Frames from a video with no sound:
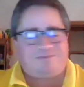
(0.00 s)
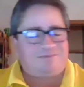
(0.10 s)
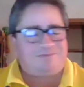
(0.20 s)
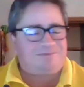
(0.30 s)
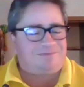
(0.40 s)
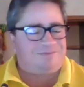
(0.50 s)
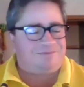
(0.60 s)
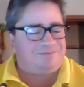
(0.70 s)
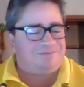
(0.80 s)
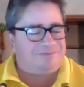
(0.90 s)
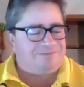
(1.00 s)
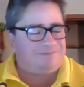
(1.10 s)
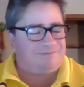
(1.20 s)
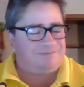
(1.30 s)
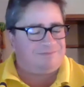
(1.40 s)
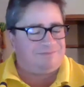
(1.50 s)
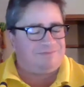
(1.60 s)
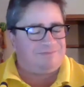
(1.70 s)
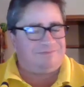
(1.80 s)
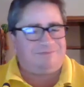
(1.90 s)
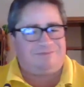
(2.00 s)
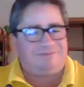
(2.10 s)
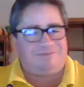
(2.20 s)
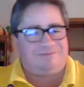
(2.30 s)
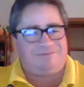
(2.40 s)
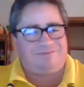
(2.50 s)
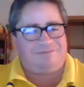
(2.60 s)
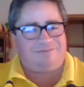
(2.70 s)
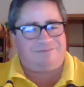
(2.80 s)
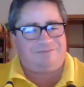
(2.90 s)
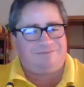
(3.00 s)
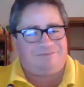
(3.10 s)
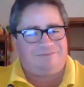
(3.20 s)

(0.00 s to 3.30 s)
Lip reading: This person isn't speaking.